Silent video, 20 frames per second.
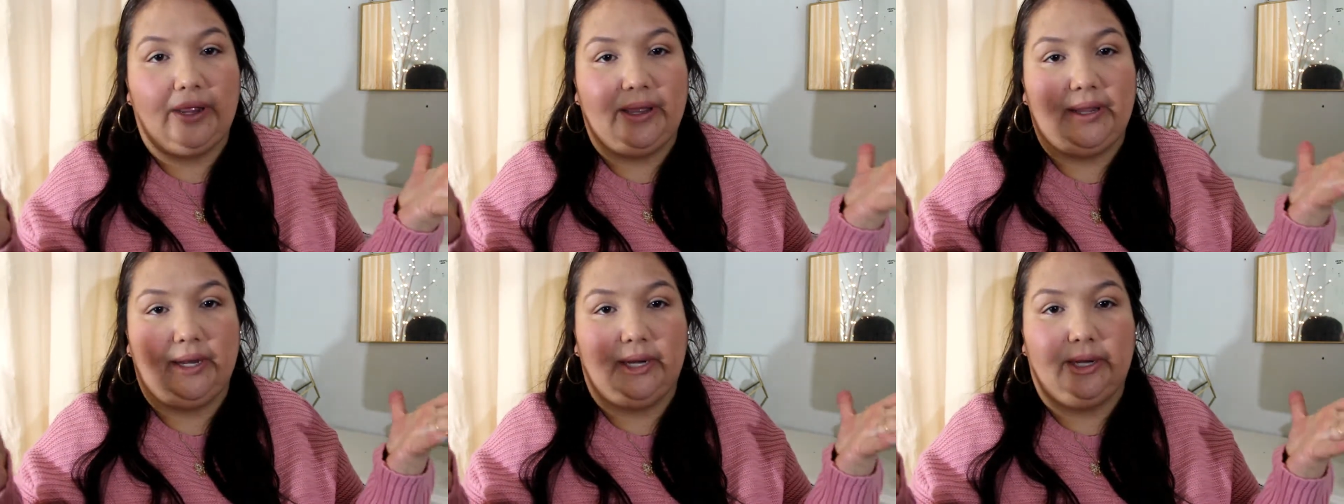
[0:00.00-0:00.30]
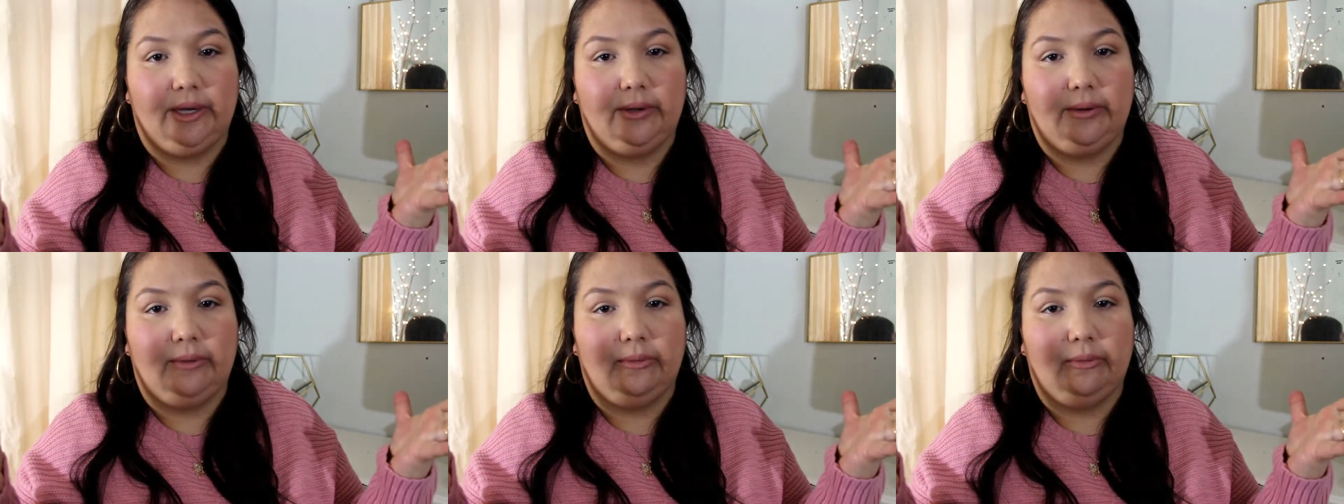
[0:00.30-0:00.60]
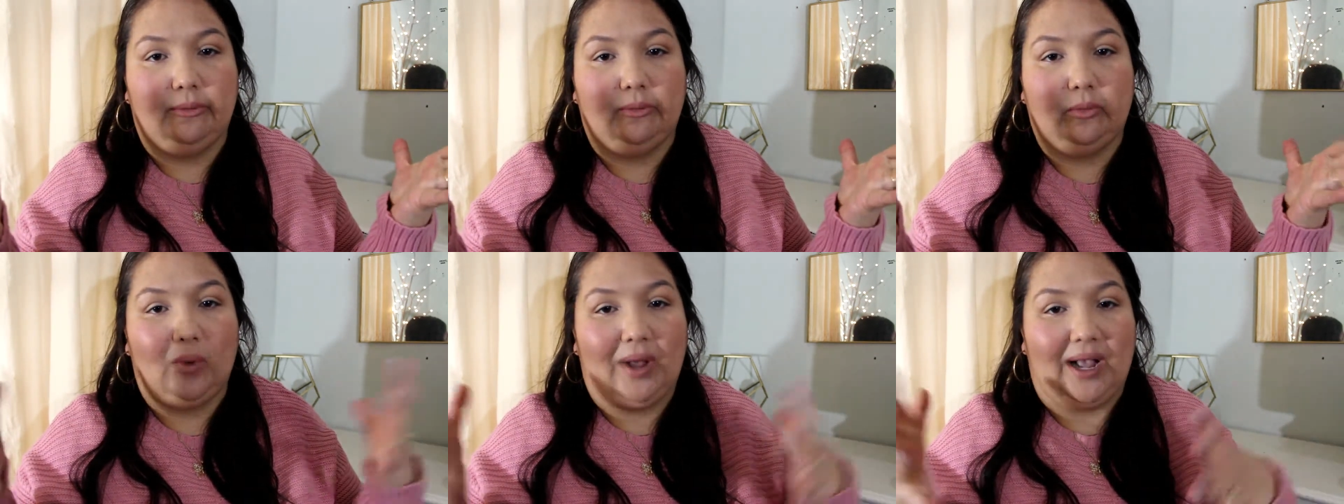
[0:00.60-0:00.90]

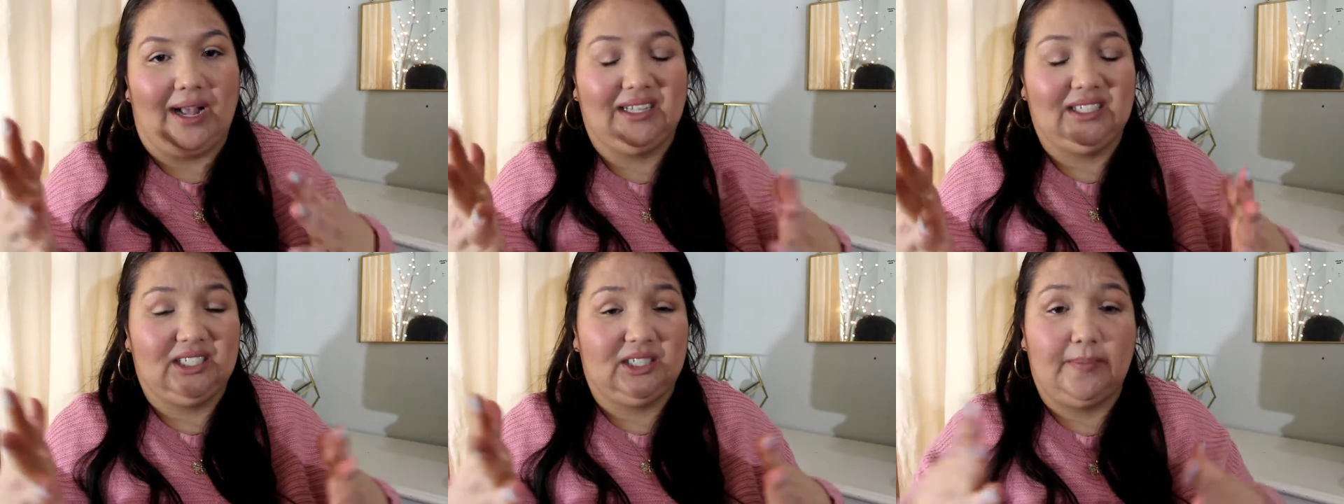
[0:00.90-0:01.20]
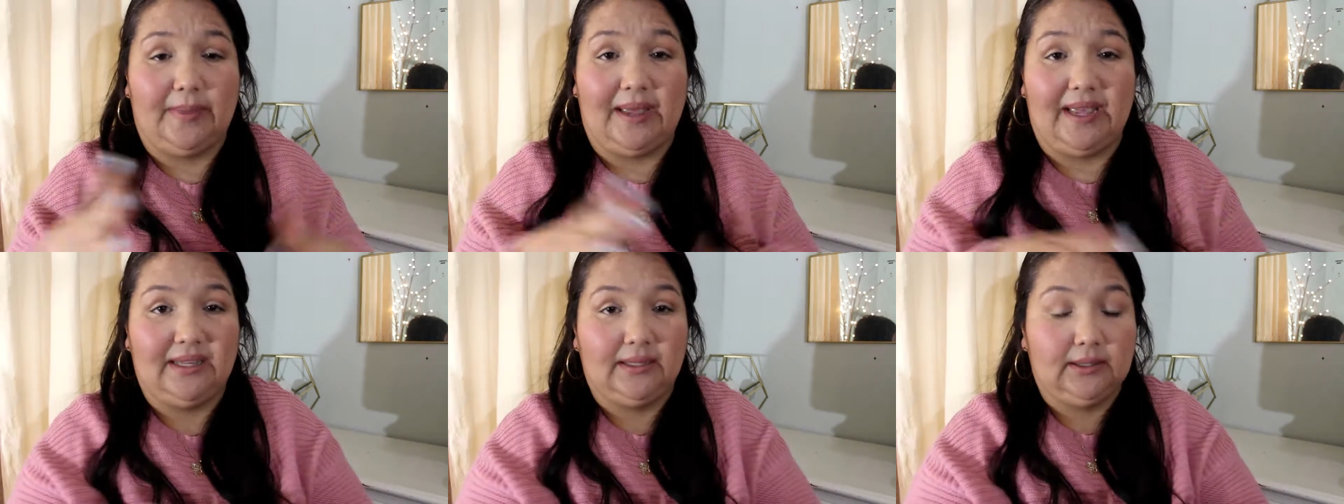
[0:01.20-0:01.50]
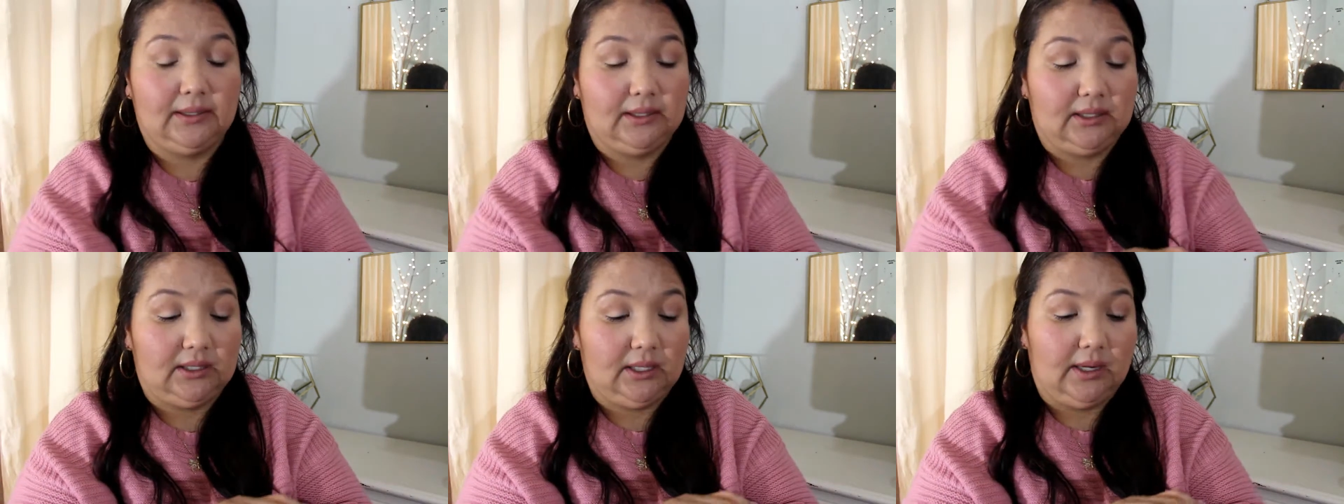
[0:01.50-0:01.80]
and wax
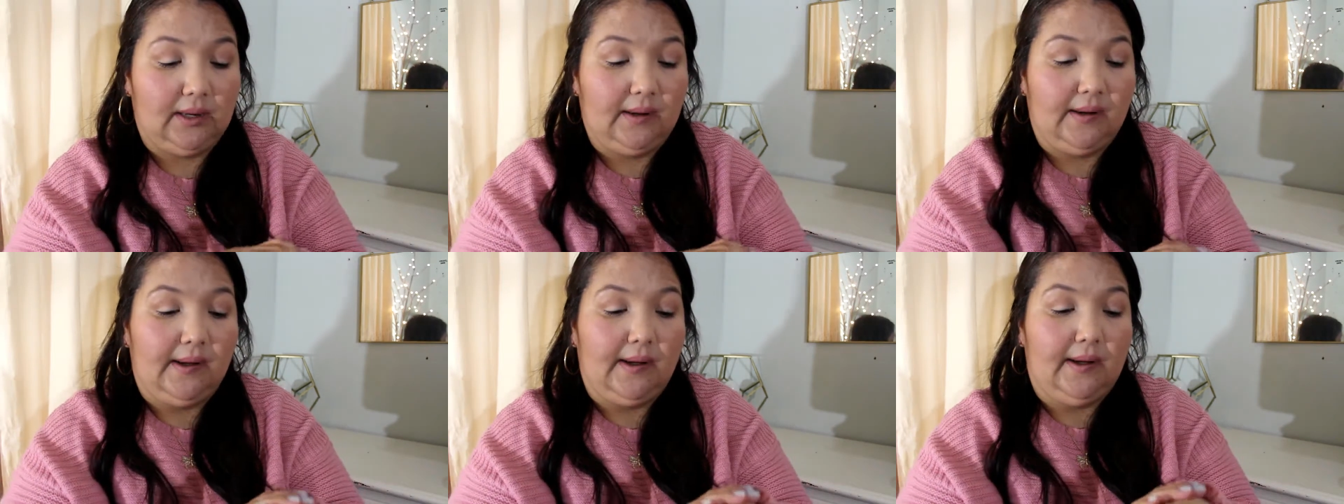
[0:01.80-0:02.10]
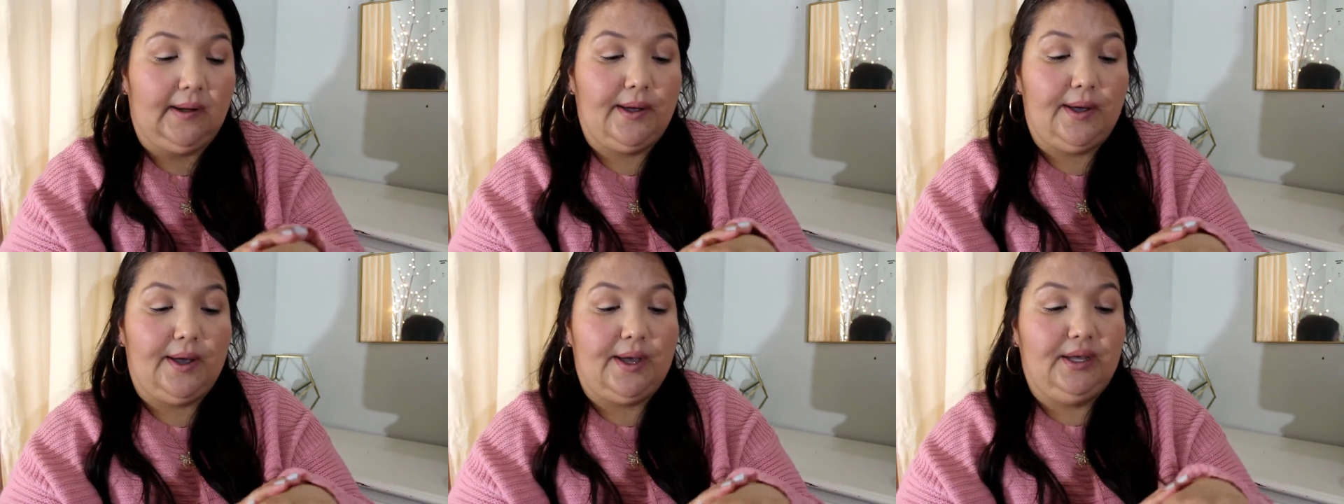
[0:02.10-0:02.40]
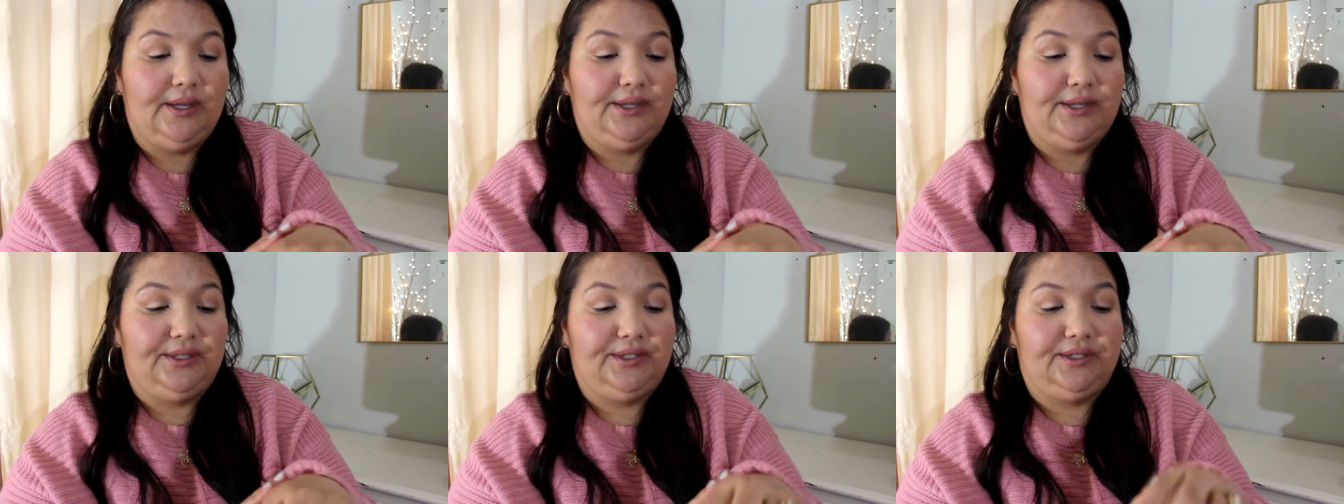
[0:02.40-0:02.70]
base.
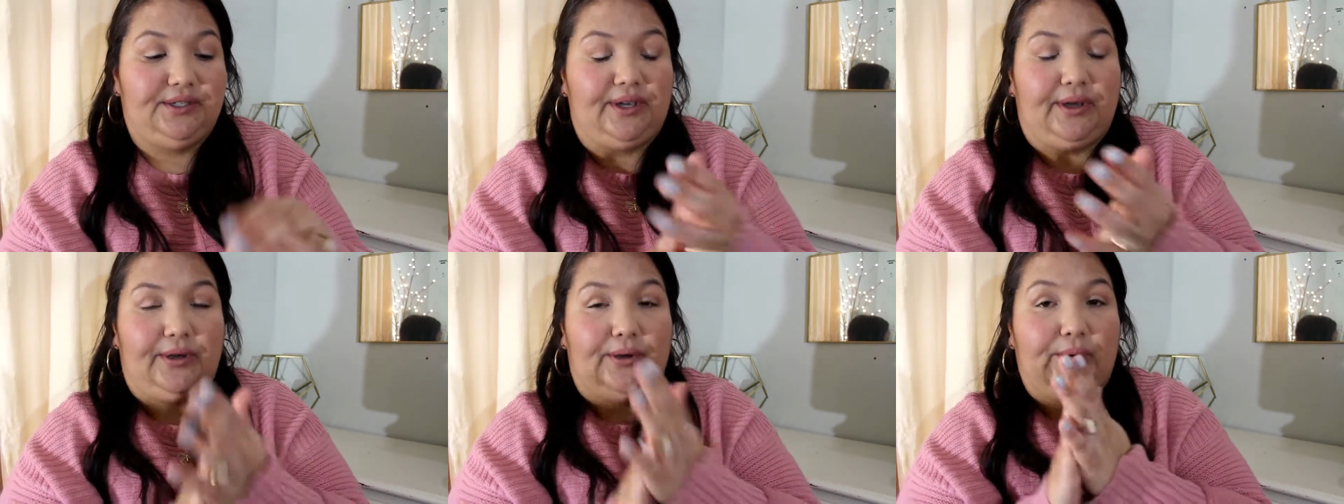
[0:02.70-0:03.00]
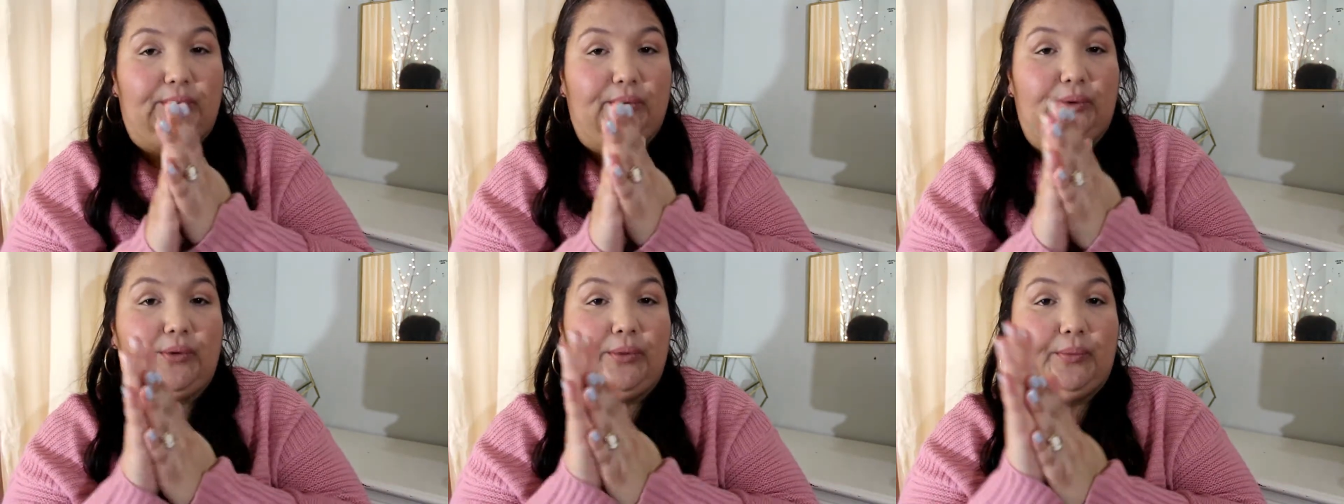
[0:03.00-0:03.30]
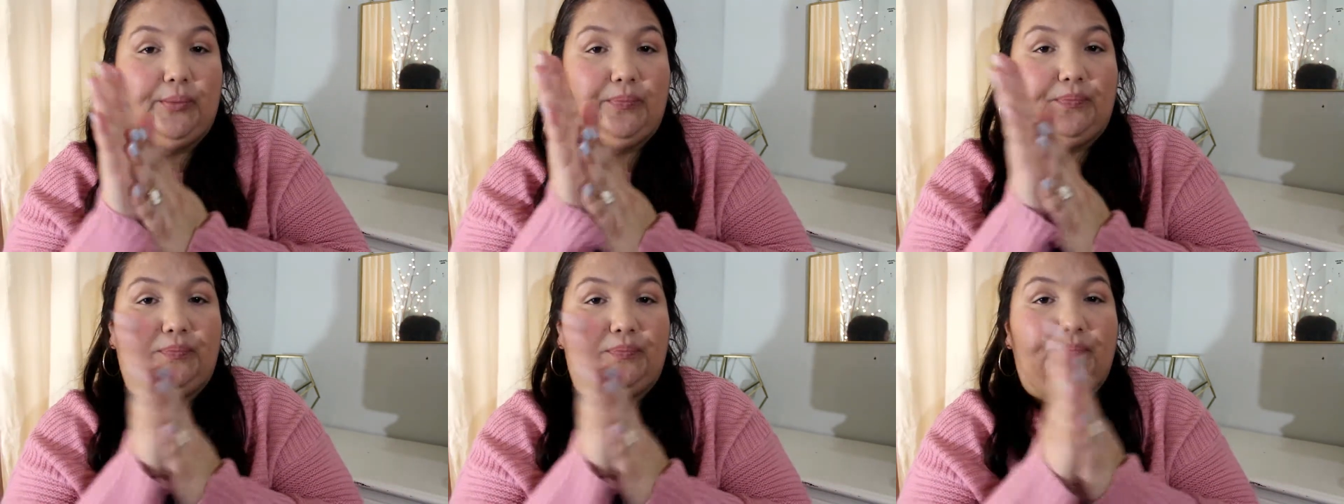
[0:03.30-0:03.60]

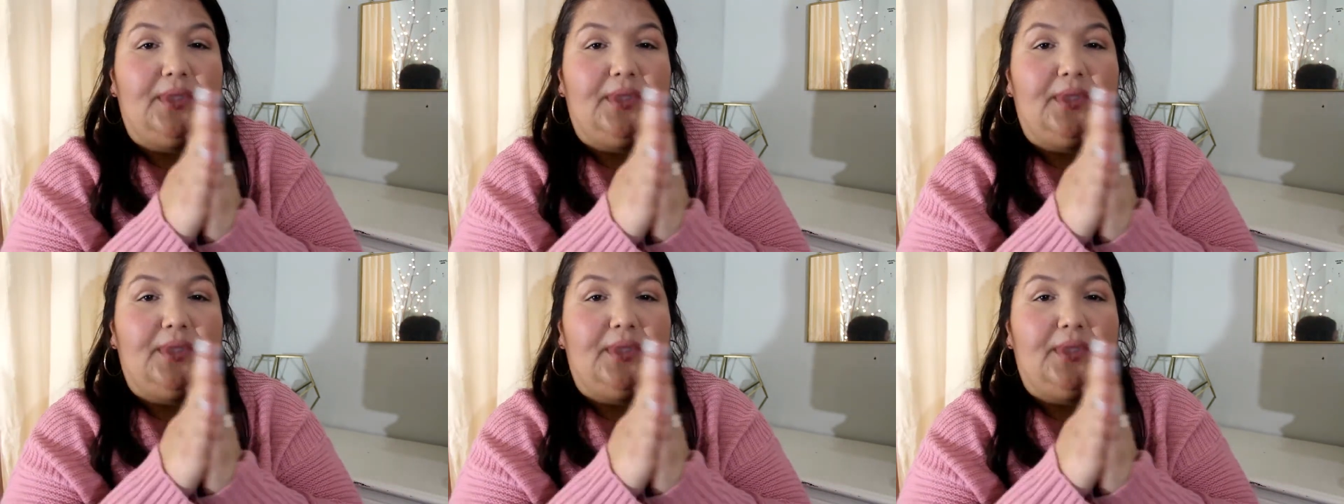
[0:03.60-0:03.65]
So